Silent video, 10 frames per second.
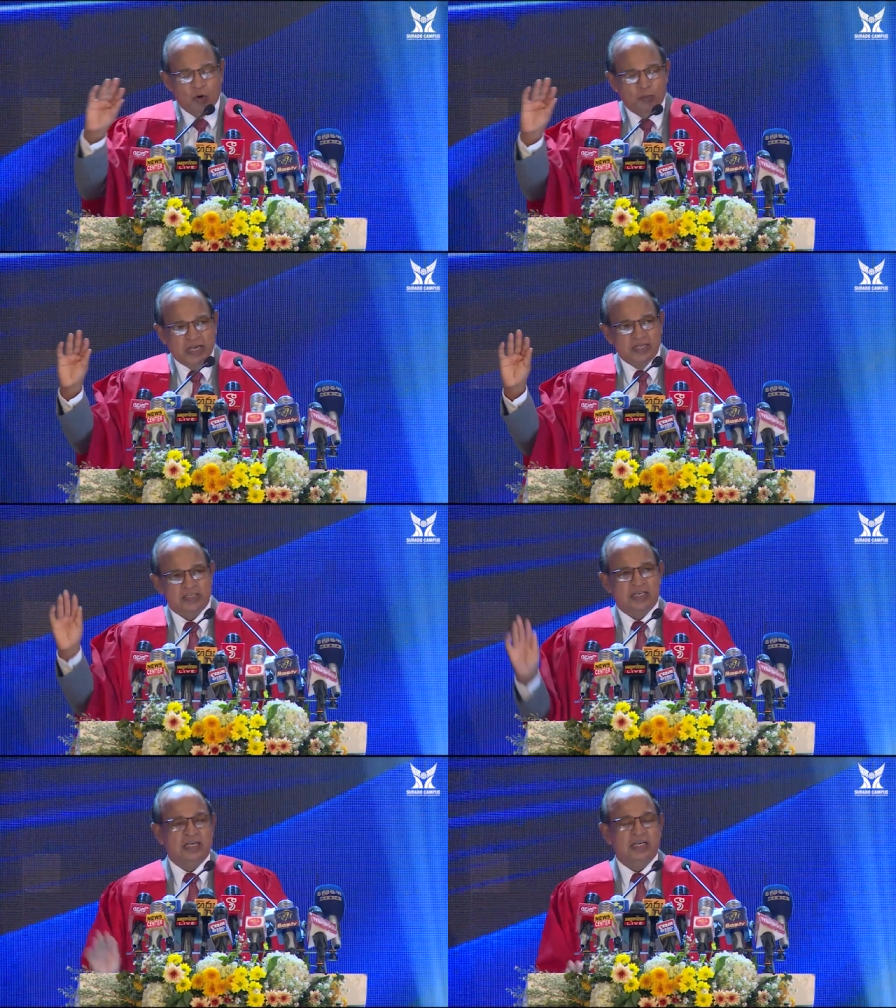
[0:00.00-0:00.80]

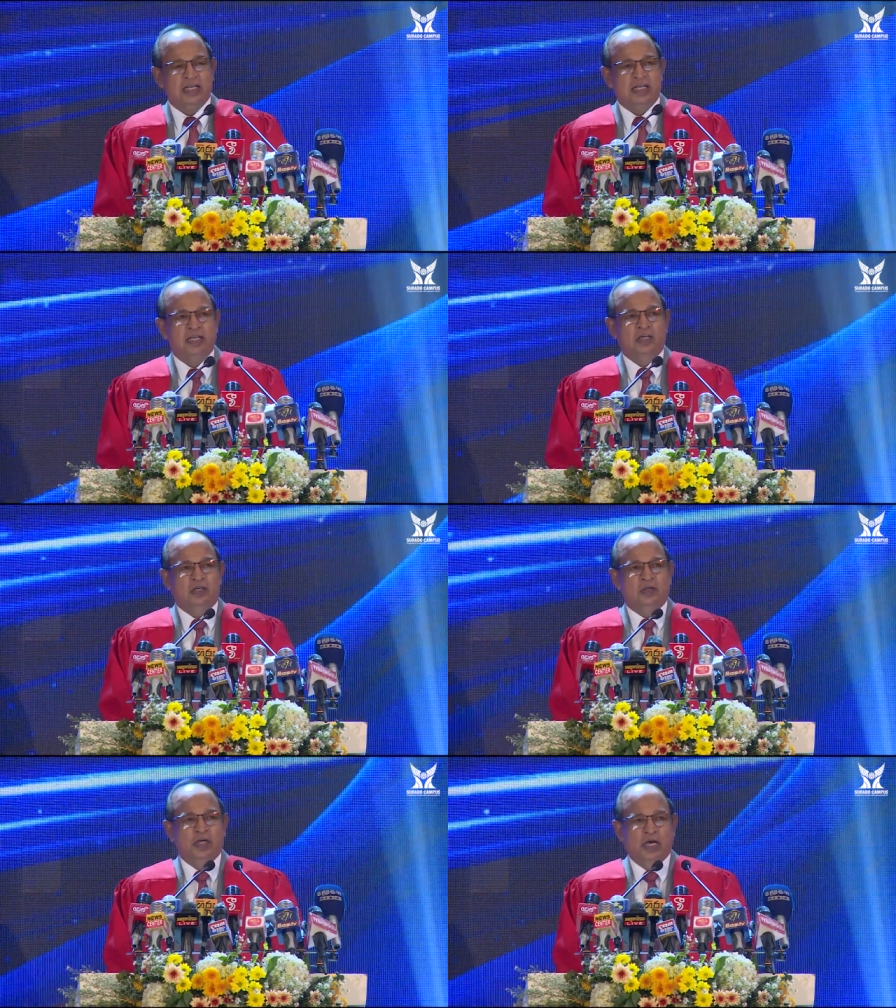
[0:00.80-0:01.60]
basically
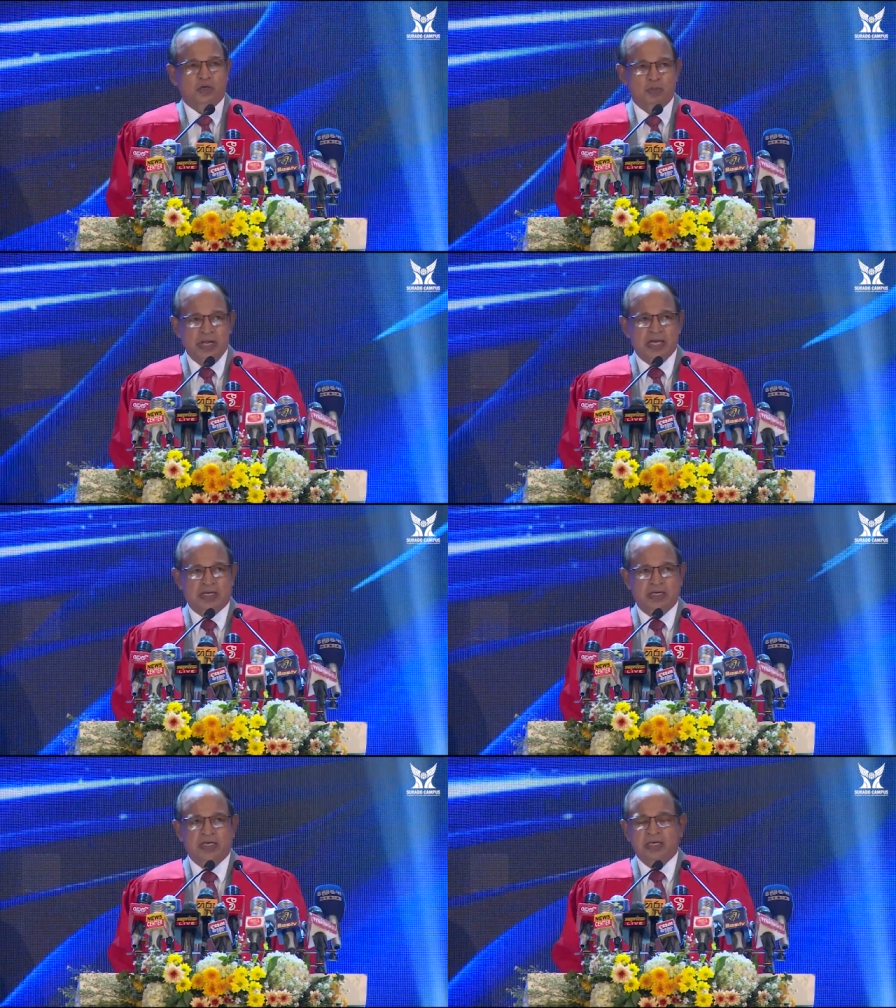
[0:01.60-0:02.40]
you have to make it.